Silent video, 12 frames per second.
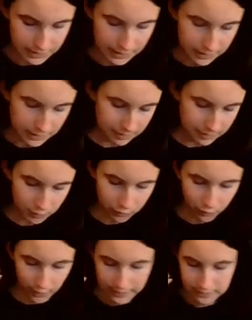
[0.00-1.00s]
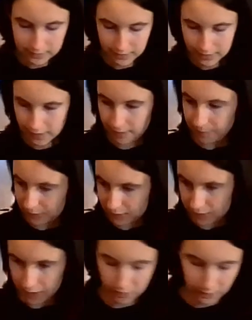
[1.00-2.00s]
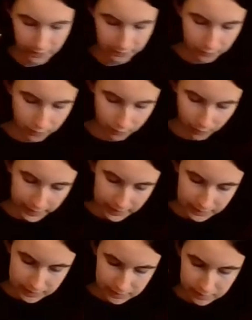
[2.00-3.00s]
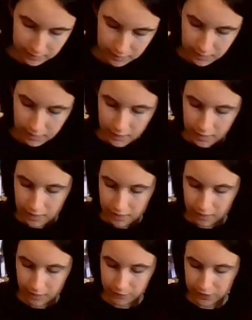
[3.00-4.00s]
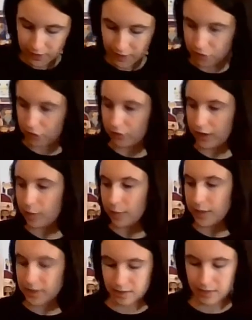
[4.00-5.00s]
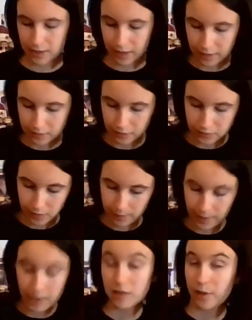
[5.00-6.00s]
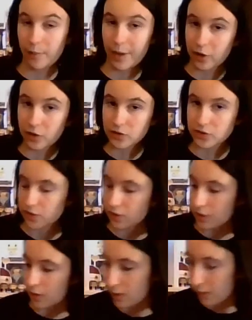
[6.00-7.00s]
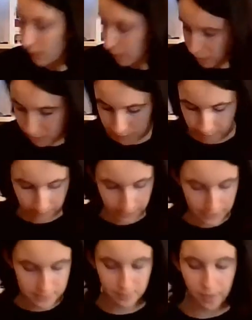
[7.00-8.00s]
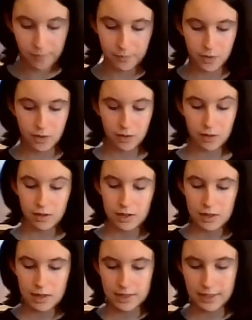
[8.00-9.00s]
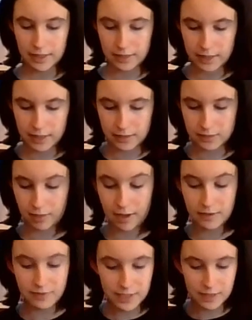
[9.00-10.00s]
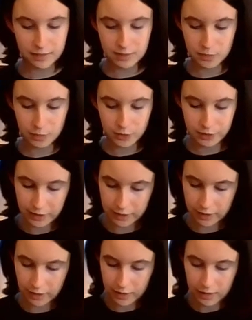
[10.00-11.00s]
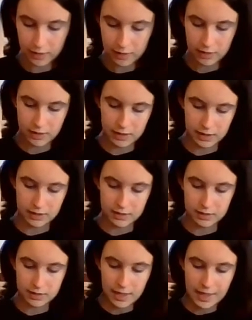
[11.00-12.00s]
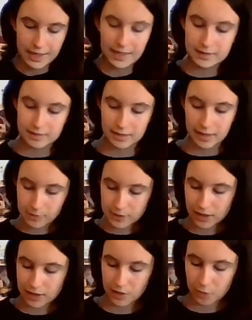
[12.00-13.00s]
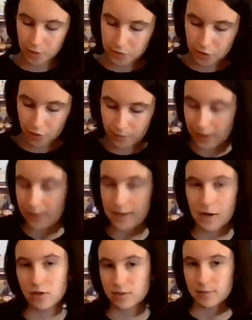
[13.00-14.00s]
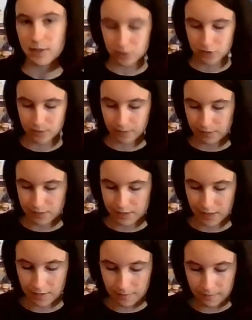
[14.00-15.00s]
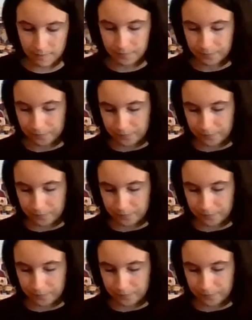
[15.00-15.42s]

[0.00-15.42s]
kind of keep the whites like that because there are quite a few whites. I must say I do recommend Yankee candles. Apparently my cousin, his mum got a Yankee Candle advent calendar one year, and he was actually the one who told me that they all smell just about the same.